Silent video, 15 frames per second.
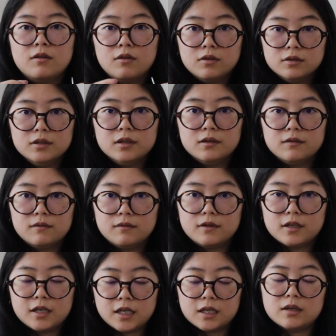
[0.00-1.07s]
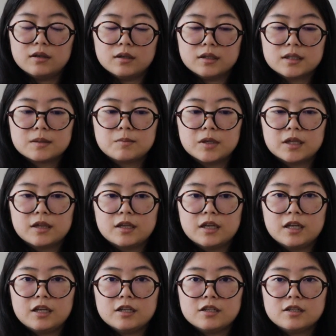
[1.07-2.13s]
hold the needles, but
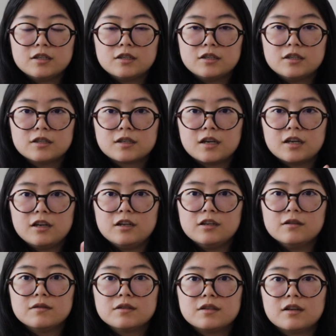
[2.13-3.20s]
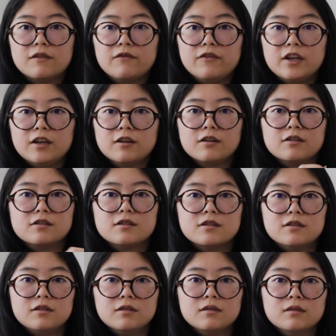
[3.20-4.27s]
they just kind of use their
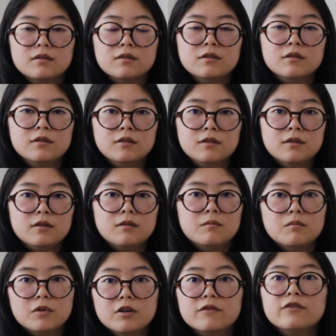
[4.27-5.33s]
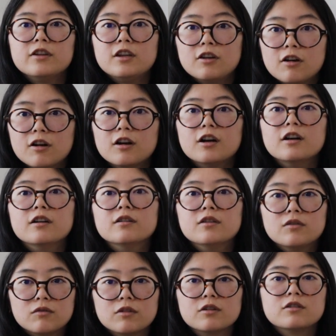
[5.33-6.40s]
fingers to move the yarn
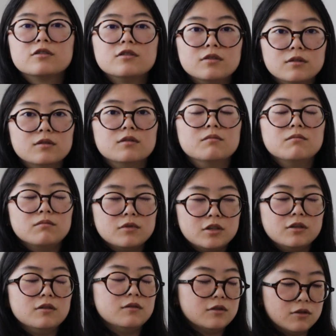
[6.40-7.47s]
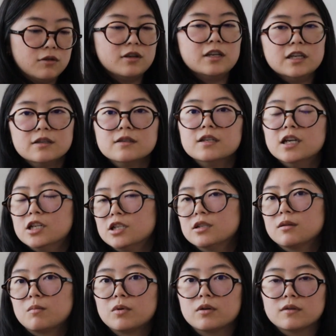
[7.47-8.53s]
in order to you do the knit stitch
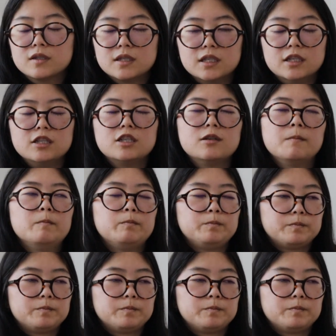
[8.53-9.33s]
and the purl stitch.